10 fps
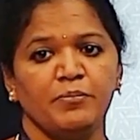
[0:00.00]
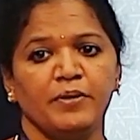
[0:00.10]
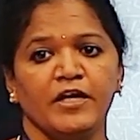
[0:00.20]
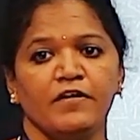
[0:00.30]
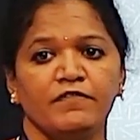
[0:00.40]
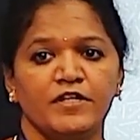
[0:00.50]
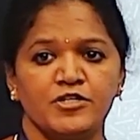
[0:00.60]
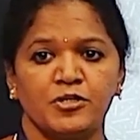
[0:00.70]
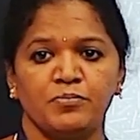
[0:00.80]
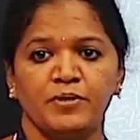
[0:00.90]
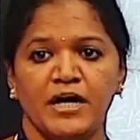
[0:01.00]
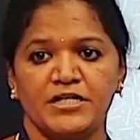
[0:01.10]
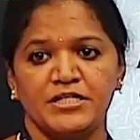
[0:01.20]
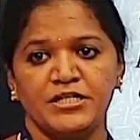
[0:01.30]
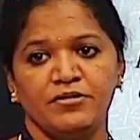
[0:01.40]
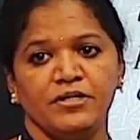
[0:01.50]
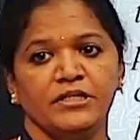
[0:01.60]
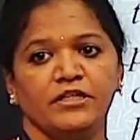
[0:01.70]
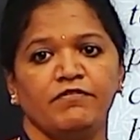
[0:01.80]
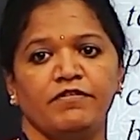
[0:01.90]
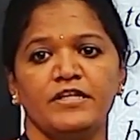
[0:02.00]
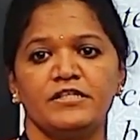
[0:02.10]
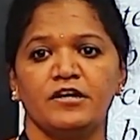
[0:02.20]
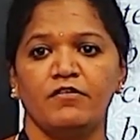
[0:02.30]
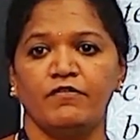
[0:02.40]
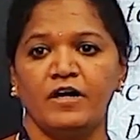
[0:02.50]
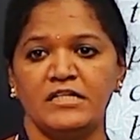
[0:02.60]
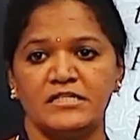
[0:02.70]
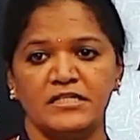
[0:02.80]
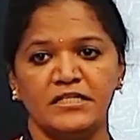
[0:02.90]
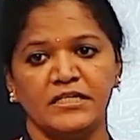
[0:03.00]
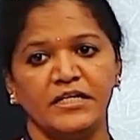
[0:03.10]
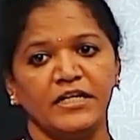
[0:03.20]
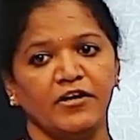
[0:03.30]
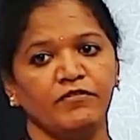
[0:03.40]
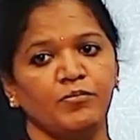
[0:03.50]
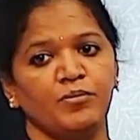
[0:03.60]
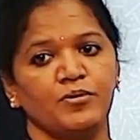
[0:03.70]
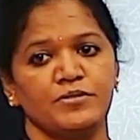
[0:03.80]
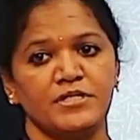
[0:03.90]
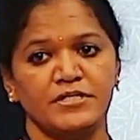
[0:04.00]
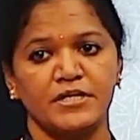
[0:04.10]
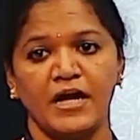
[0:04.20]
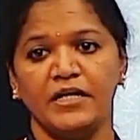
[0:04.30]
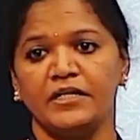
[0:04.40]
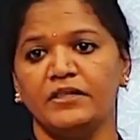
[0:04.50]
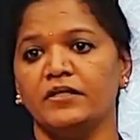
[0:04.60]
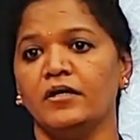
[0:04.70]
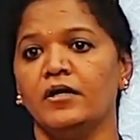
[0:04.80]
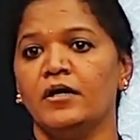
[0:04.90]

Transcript: behavior should be achieved in the face of uncertainty of the process and in the